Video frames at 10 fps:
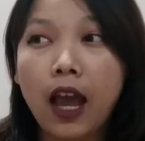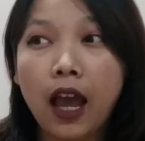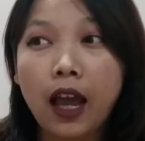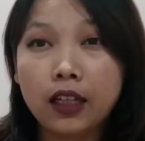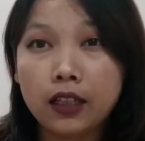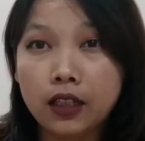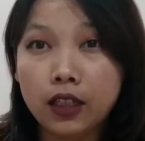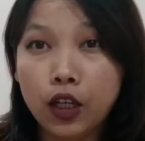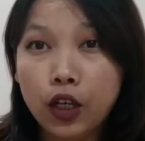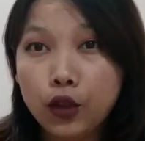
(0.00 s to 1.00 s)

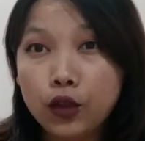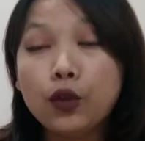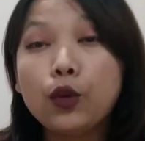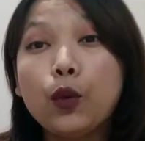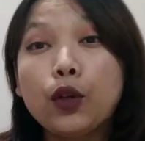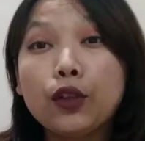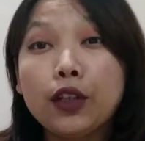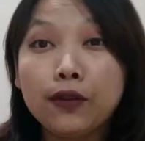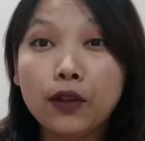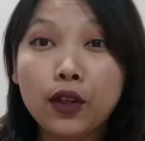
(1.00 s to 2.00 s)
And you know, you want to
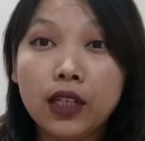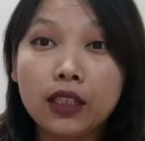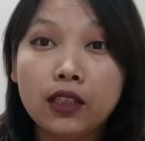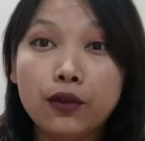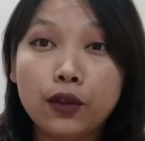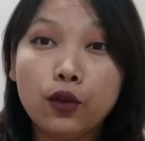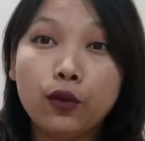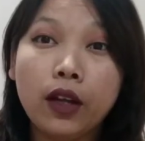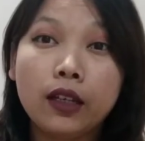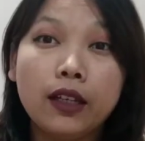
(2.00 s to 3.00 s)
give your interview
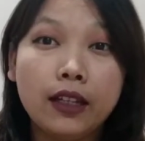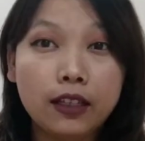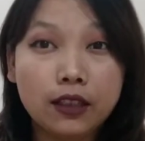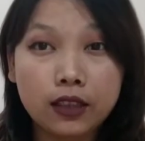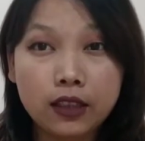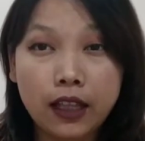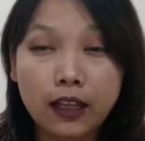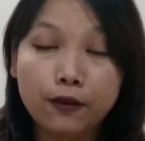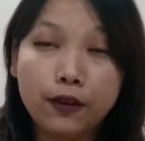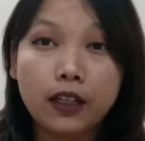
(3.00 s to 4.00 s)
when it is
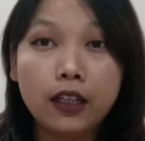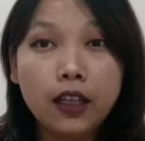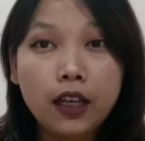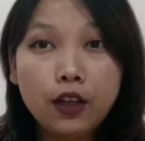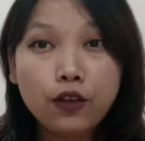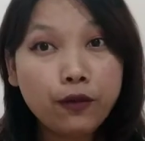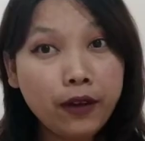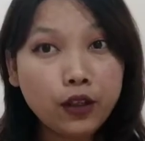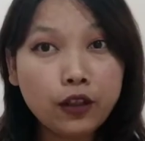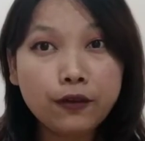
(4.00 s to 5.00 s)
like
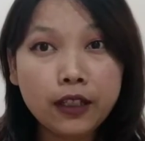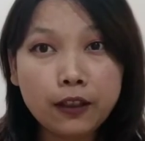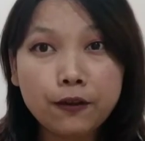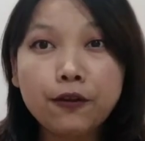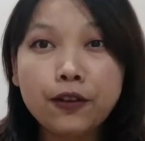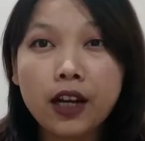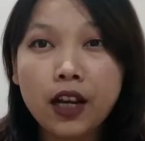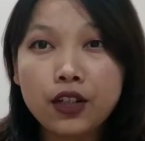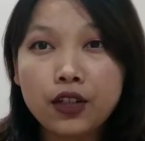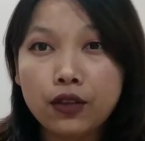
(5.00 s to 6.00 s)
when you're very
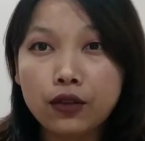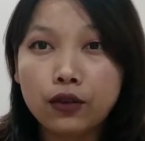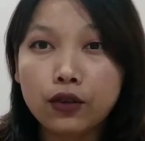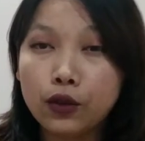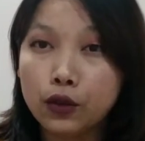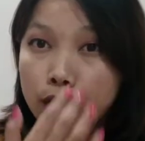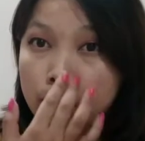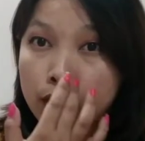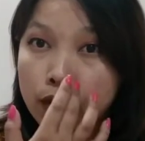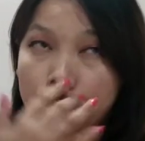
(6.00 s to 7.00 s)
fresh, you know,
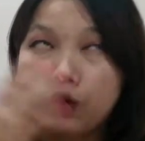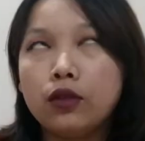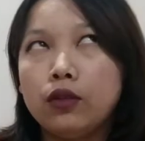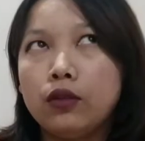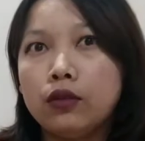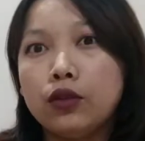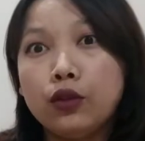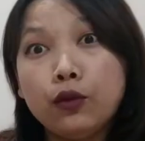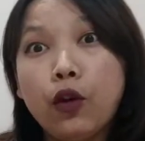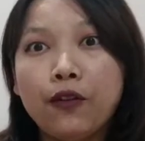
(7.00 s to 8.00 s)

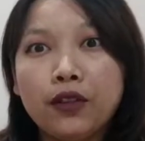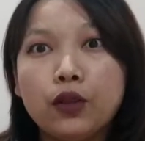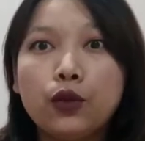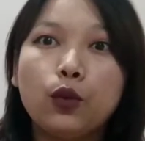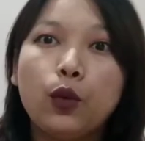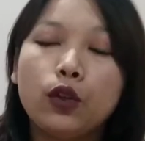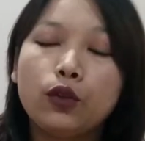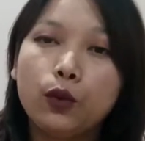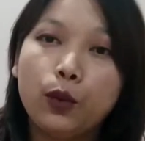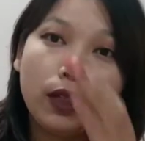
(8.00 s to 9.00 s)
you obviously don't
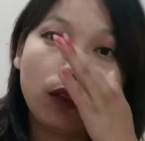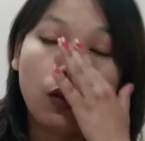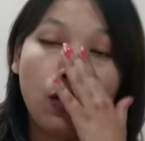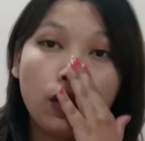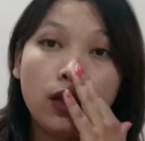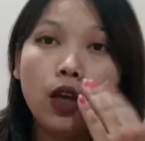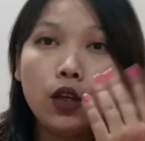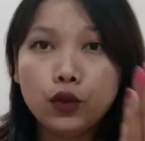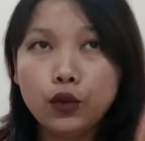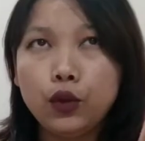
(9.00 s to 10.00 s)
want to wait long,
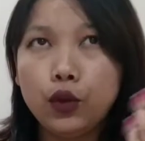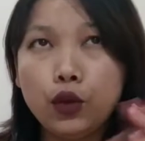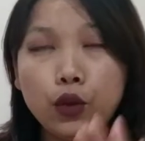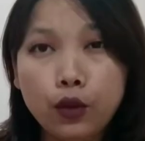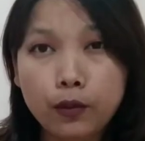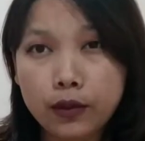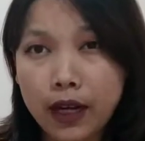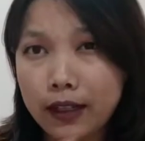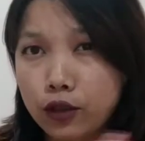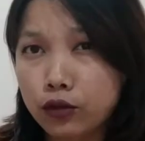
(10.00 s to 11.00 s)
so you
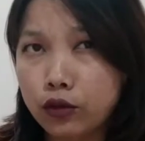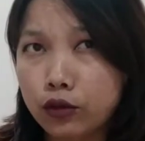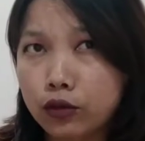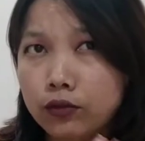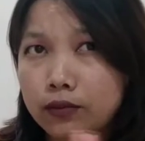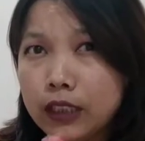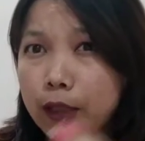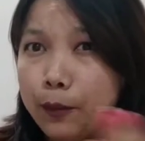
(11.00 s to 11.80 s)
try to, you know,